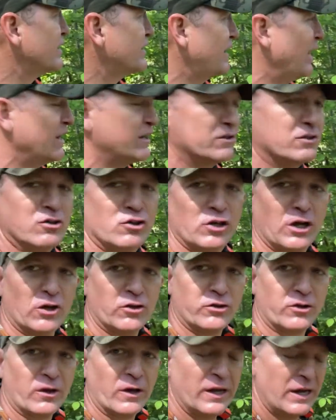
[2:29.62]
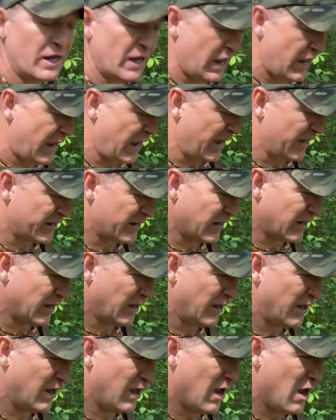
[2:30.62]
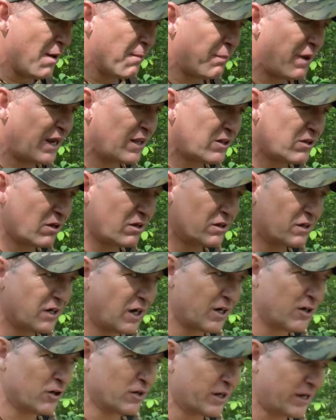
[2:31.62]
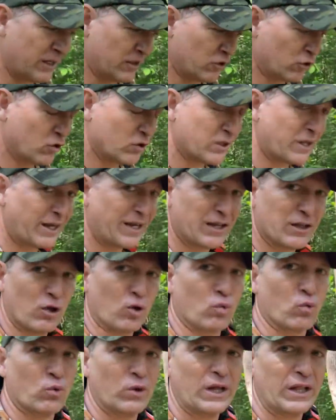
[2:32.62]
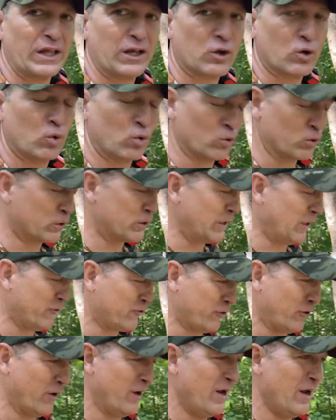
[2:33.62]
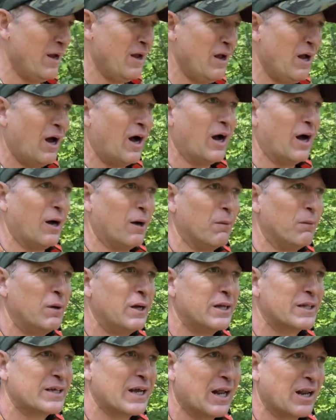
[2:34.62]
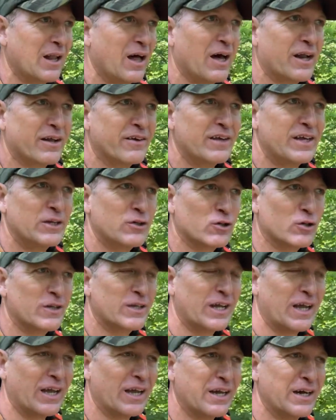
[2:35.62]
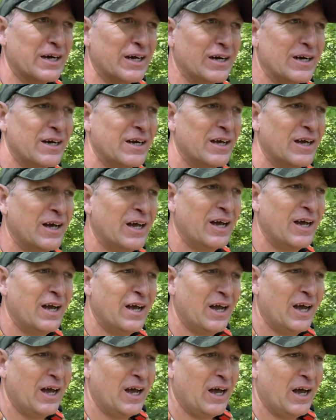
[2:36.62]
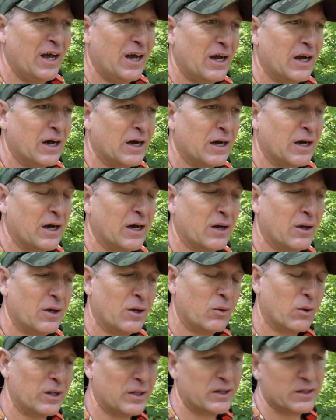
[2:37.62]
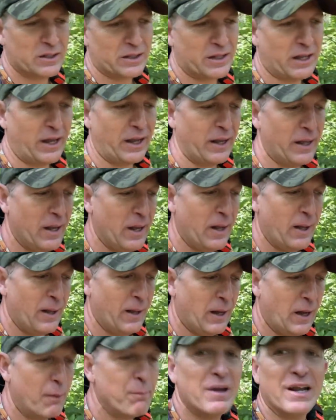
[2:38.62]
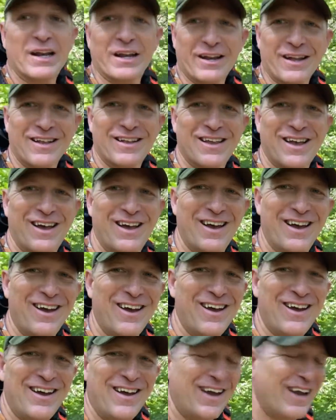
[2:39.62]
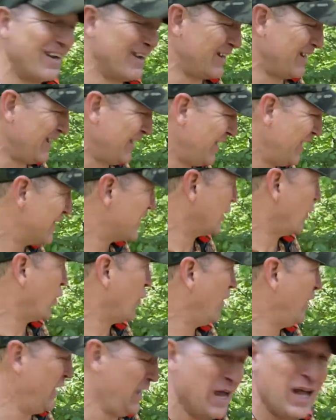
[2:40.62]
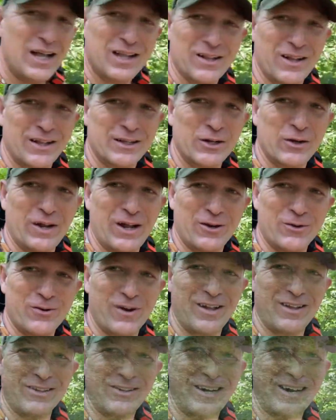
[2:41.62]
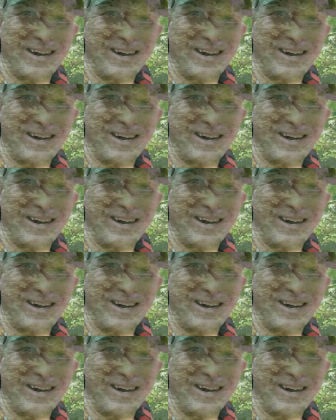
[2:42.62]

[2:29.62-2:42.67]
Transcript: Denton Shelter. And uh, based on Guthook, it looks like it's a really cool shelter. Uh, it's got a lot of interesting uh, uh what's to say amenities, and uh so, so let's go down trail and check